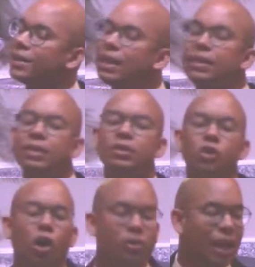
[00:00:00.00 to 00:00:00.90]
It is
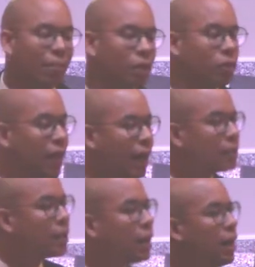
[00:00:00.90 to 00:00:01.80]
not about that.
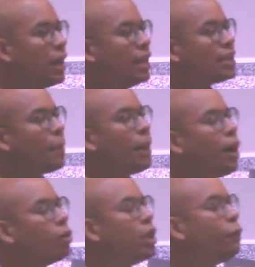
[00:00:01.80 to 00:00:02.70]
It's
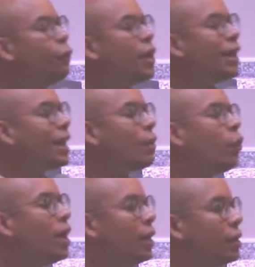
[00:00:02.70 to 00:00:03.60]
about if we are
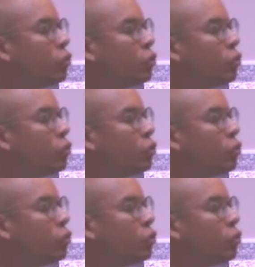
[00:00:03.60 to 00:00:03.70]
willing to